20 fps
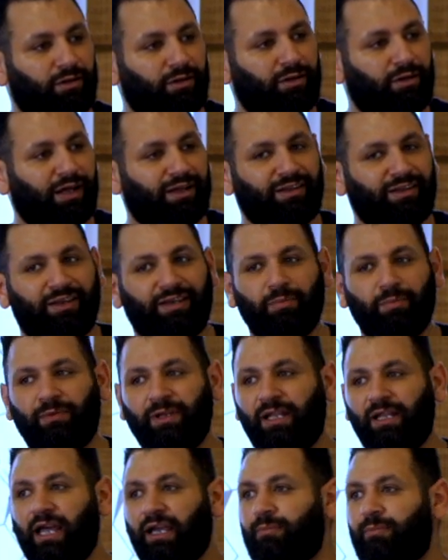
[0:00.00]
Like they
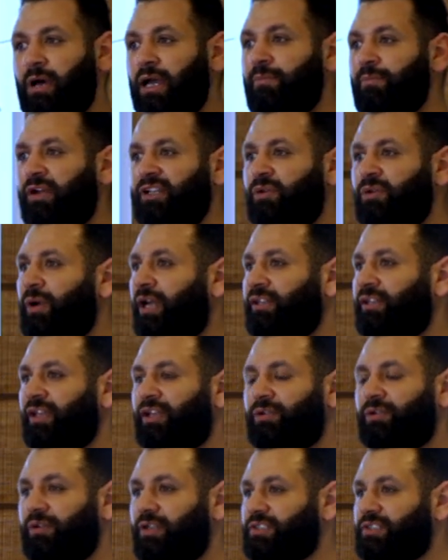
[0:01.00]
complain like, my body weight
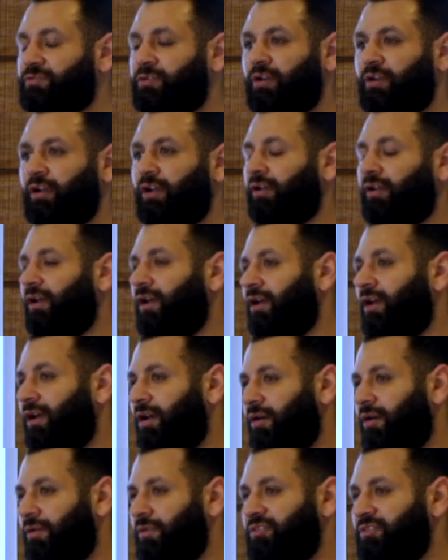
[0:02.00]
increased for
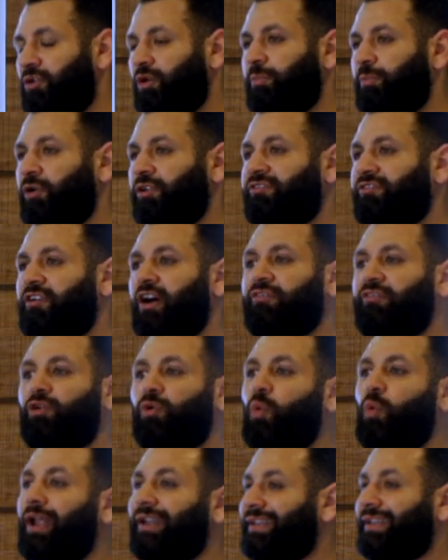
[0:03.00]
0.5 or
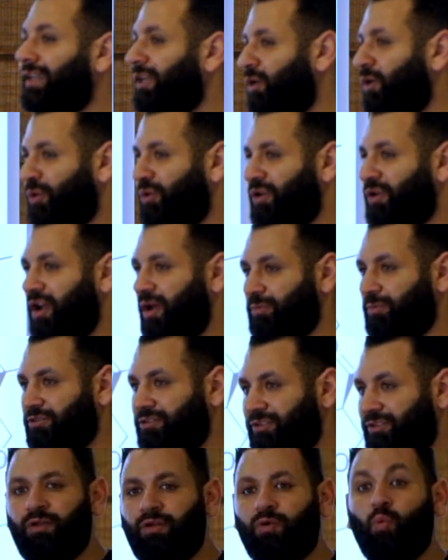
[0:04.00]
1
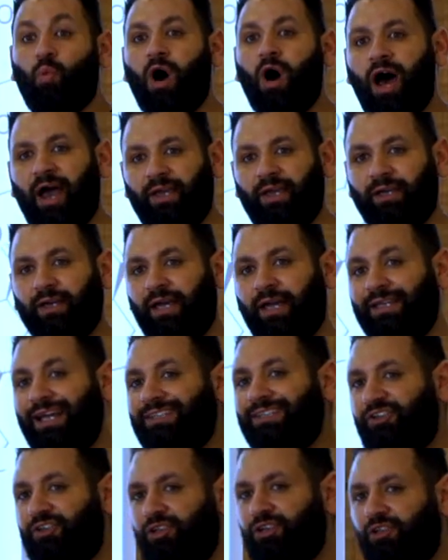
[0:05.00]
kilograms. Why? And
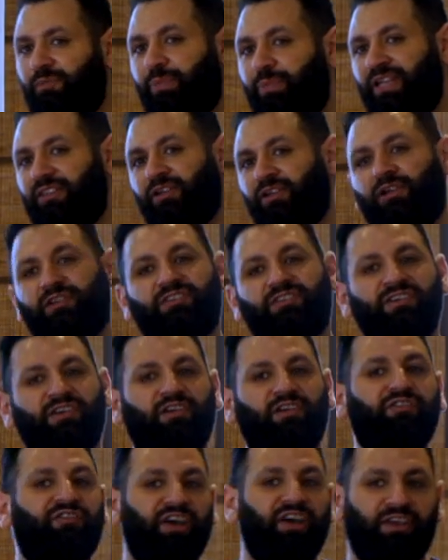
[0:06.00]
that could be the
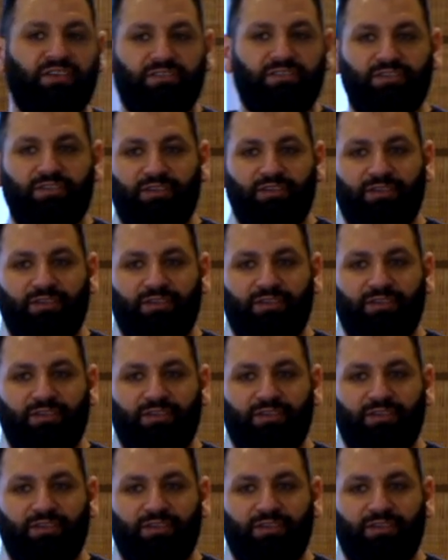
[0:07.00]
luteal phase.